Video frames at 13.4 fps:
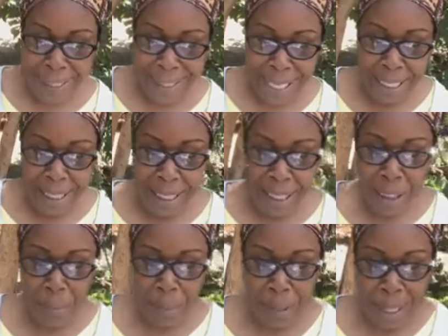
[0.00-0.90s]

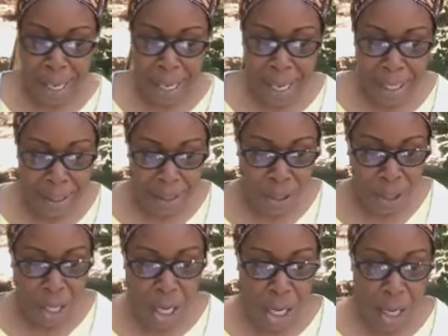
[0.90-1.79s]
Satan's plan to
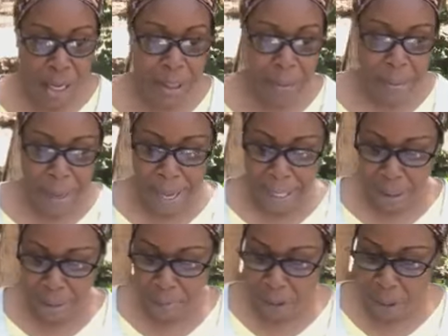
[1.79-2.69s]
cause
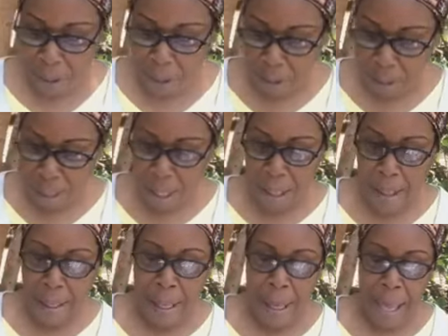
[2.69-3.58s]
man's fall.
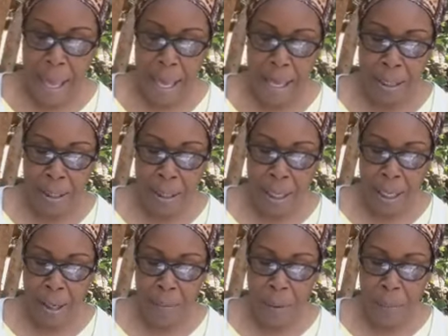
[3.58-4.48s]
And
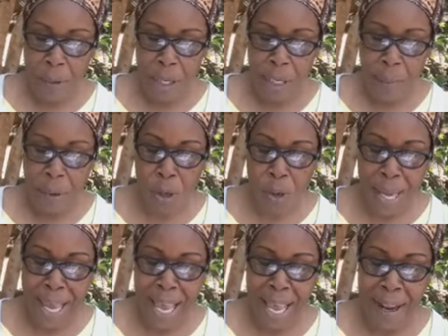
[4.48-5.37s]
um, I'm going to go
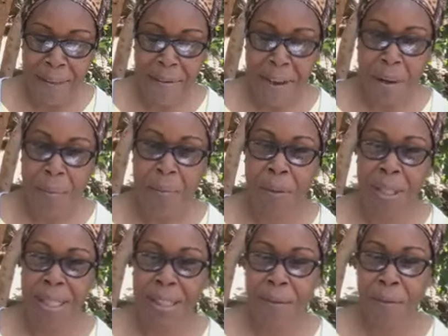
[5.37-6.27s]
ahead from
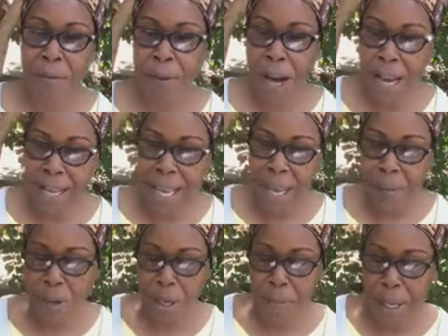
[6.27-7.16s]
Friday.
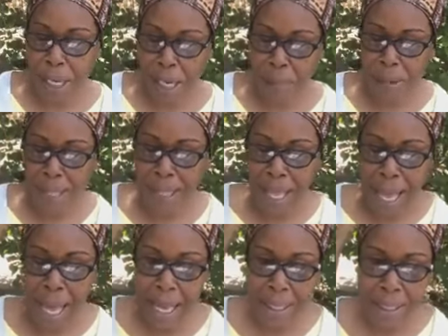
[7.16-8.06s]
I'm going to pick up the
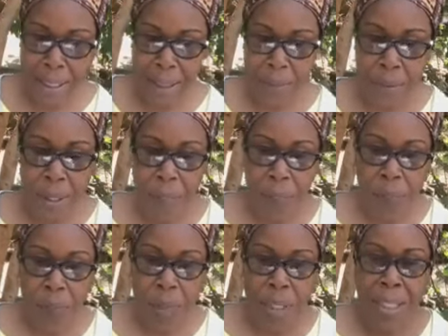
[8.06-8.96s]
last
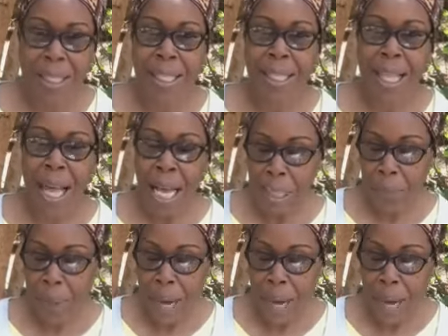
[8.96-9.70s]
the last